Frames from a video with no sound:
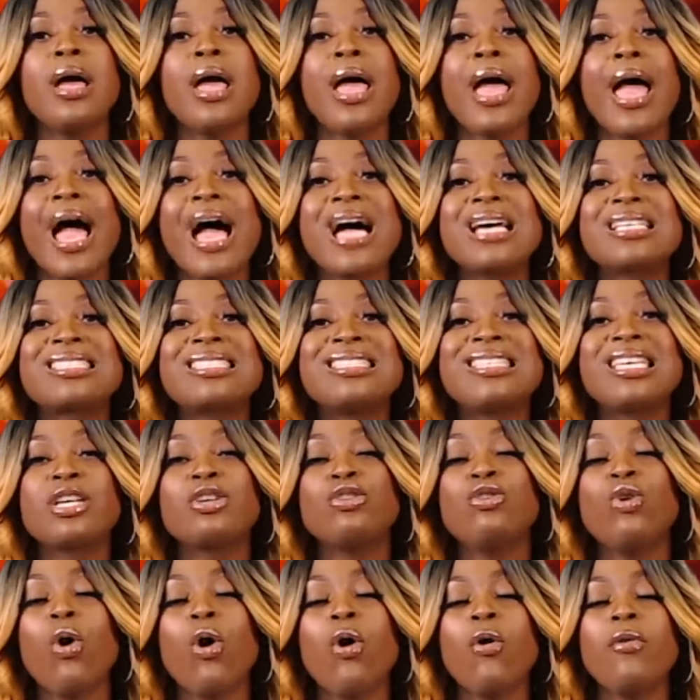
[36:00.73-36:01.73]
has
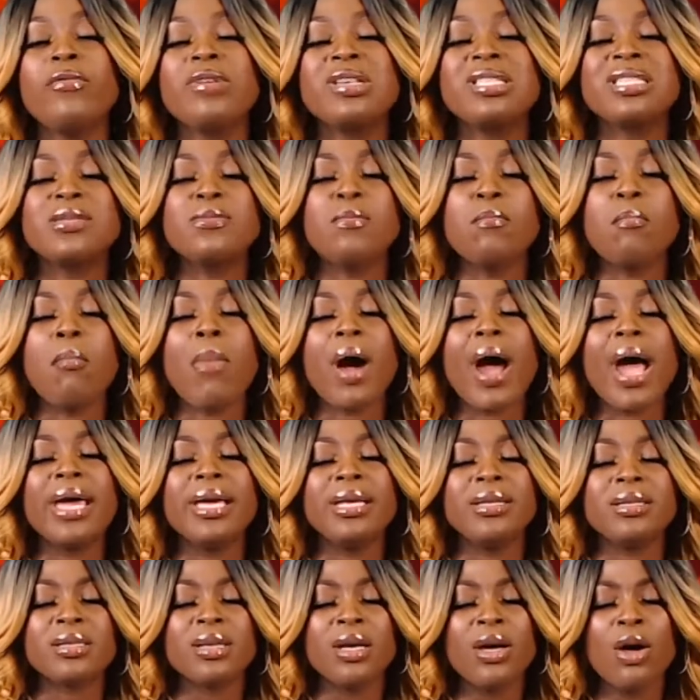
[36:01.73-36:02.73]
taken over his
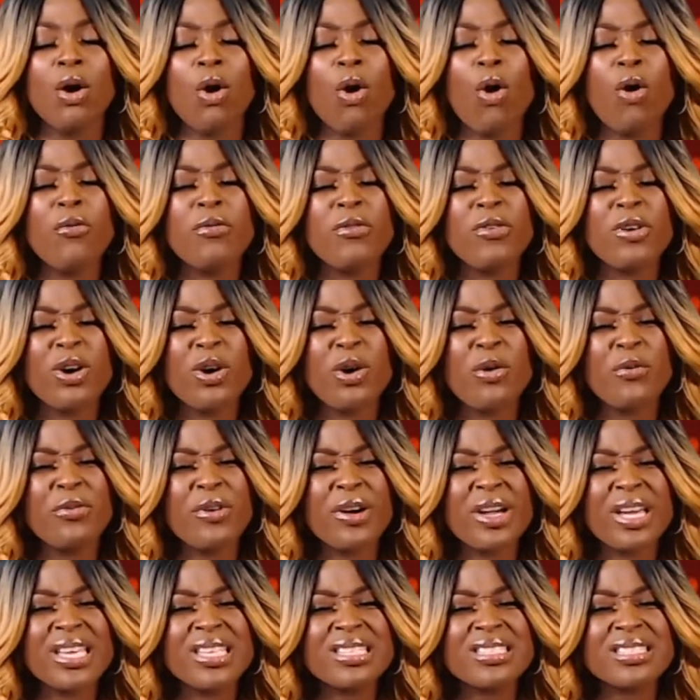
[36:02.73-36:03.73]
mind, over
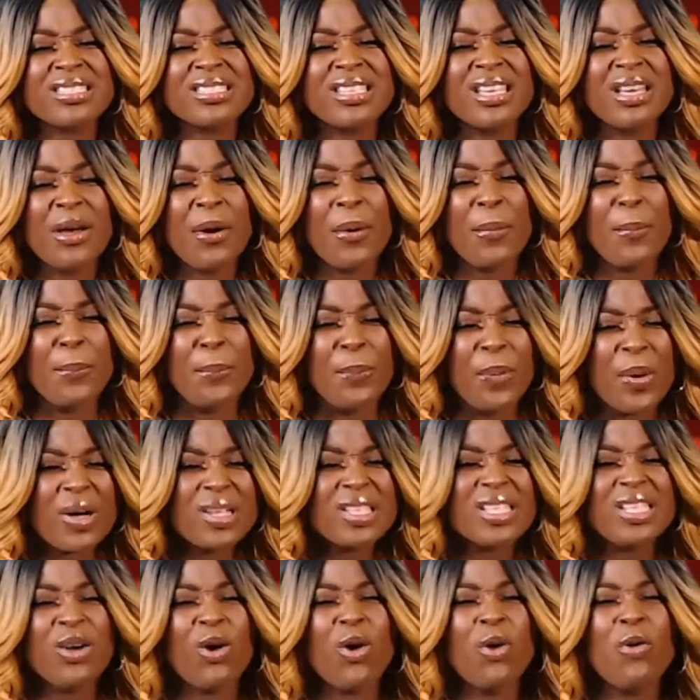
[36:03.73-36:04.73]
his
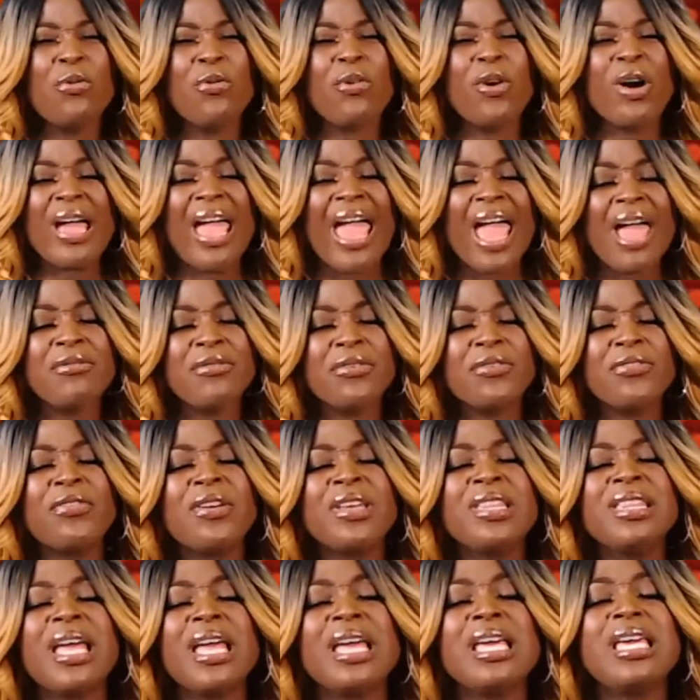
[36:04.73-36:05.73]
body, over
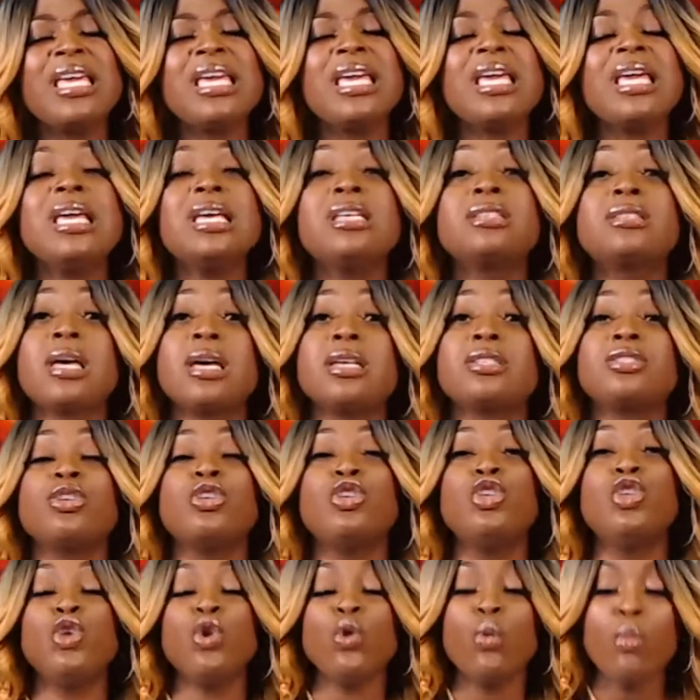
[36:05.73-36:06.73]
everything that he is as a
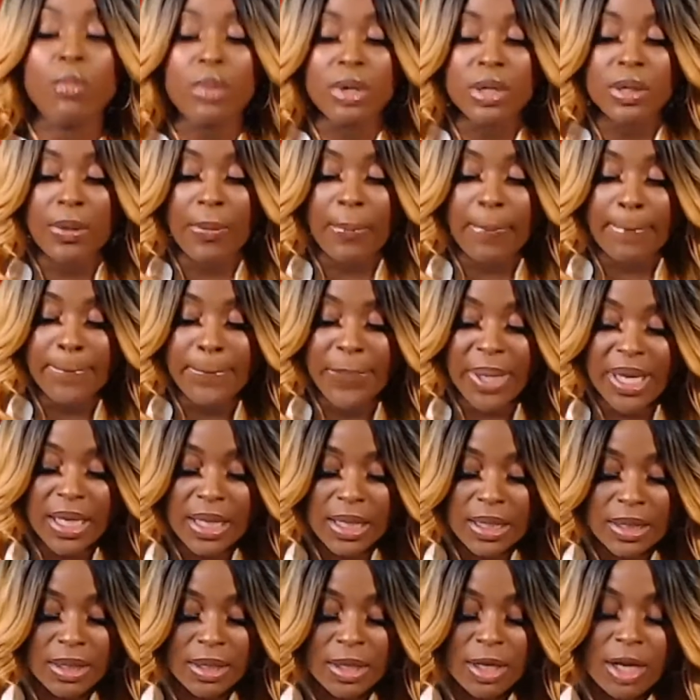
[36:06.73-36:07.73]
human
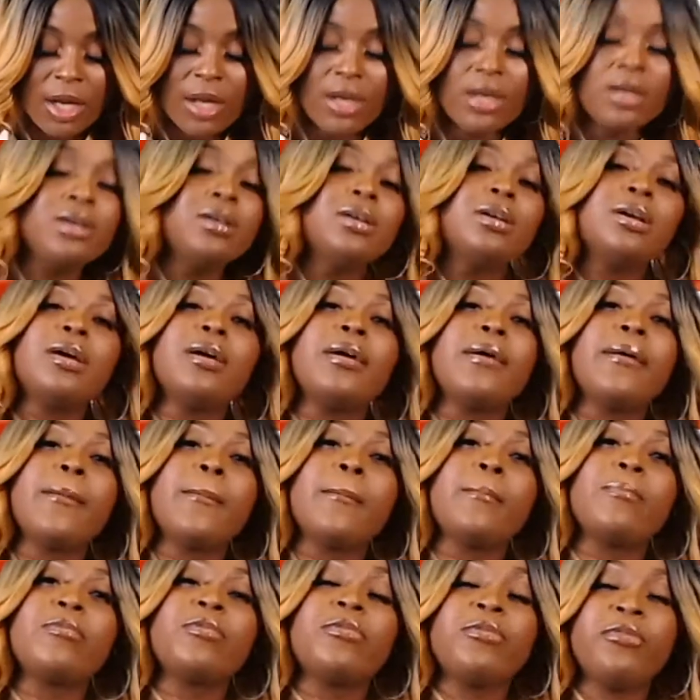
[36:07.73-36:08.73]
being.
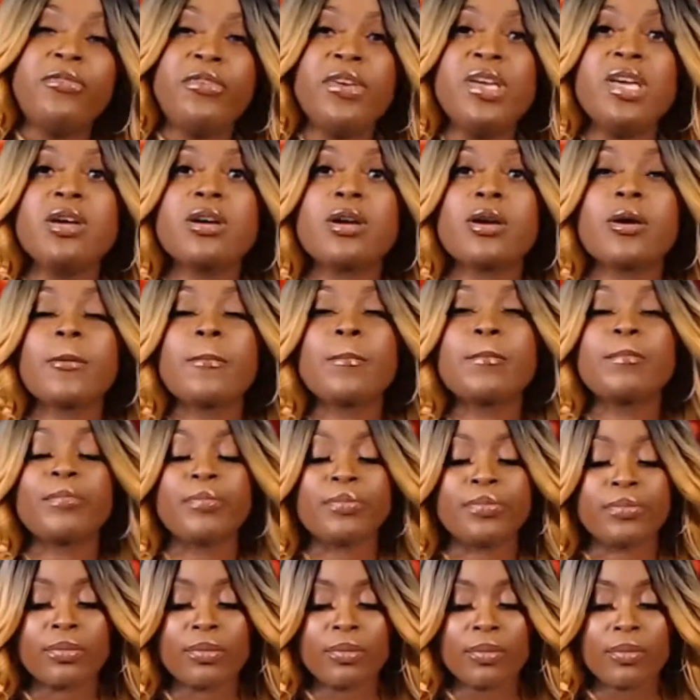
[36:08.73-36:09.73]
Fear.
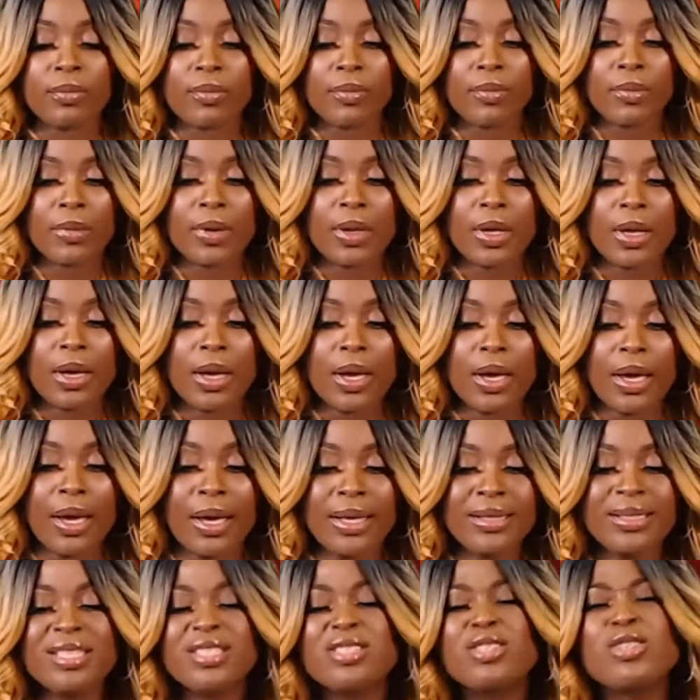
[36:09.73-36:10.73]

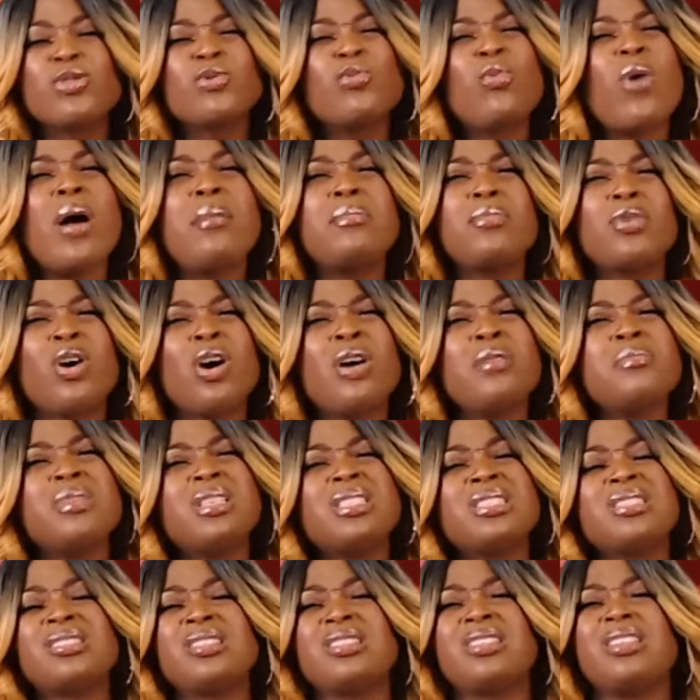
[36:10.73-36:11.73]
And this is why I'm coming
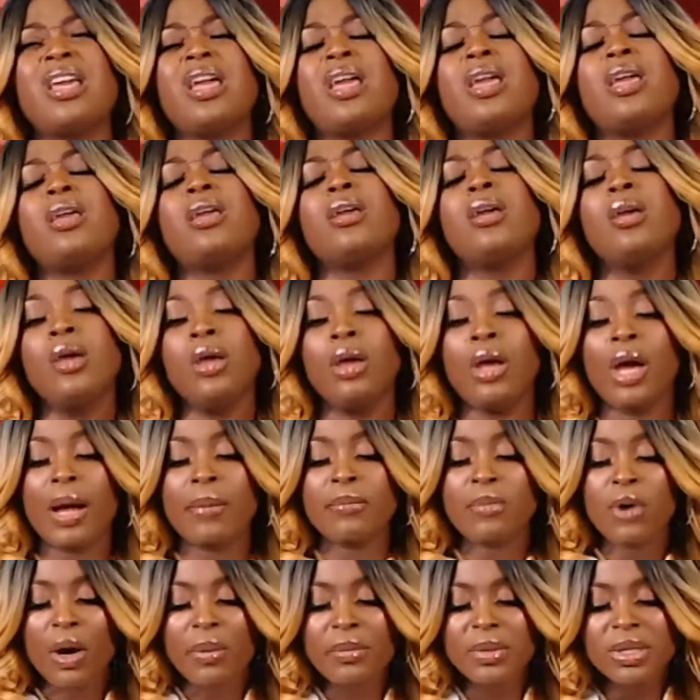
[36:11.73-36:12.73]
today.
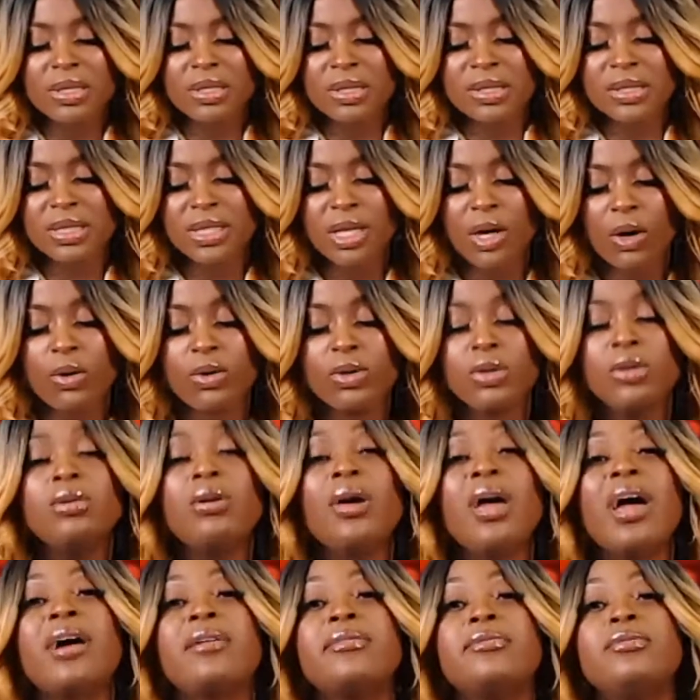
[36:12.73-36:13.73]
I'm coming to tell you,
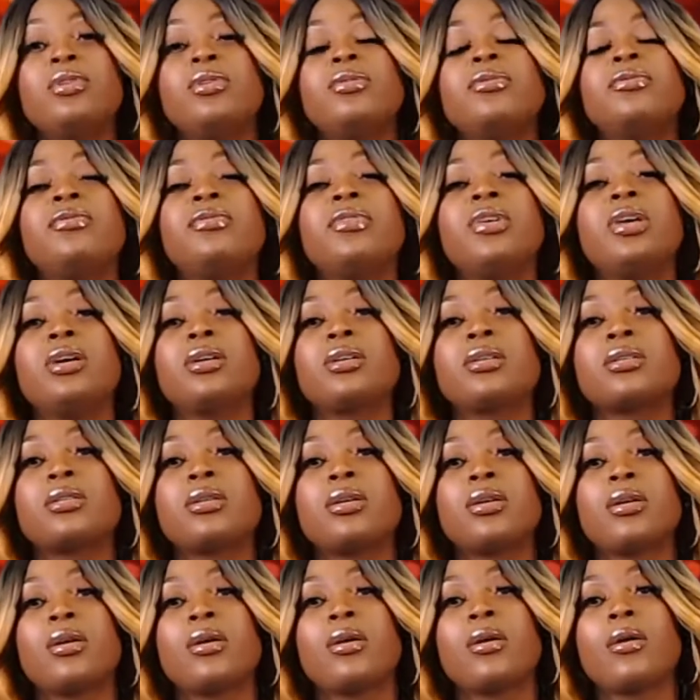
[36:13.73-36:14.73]
have no fear.
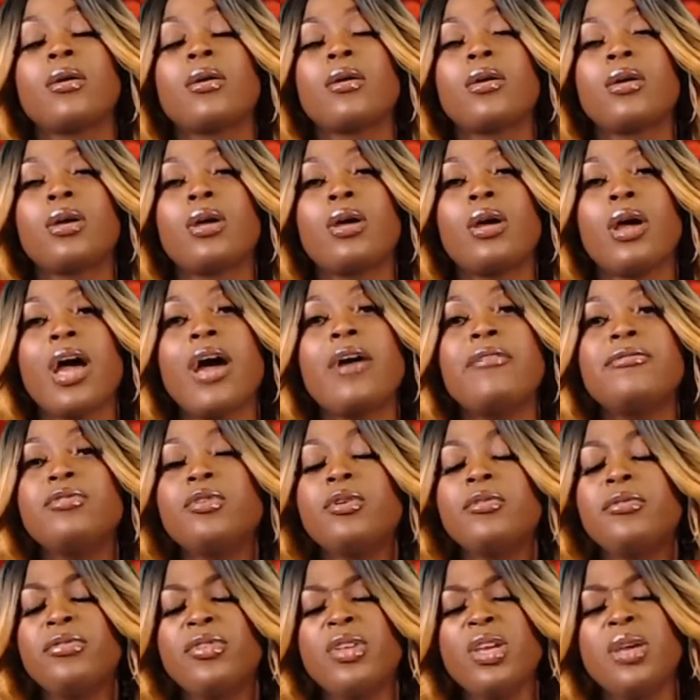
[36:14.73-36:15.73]
Have no
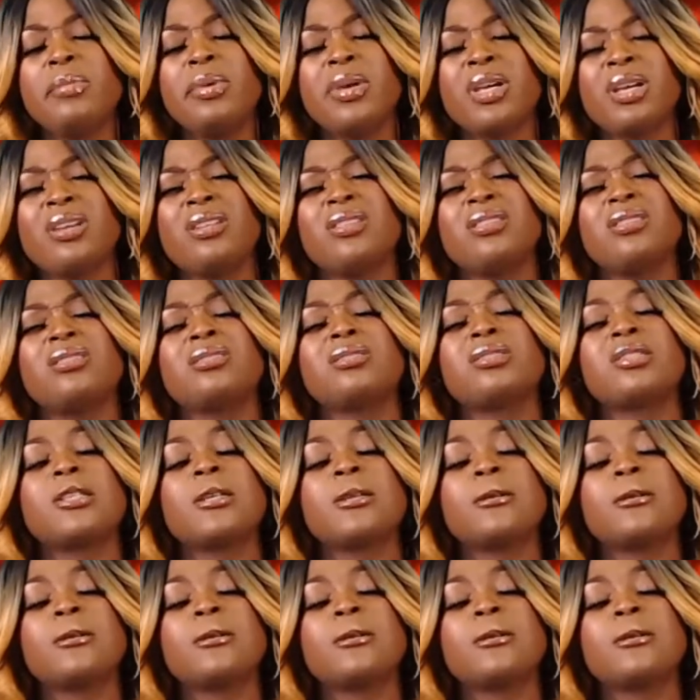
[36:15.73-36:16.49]
fear, because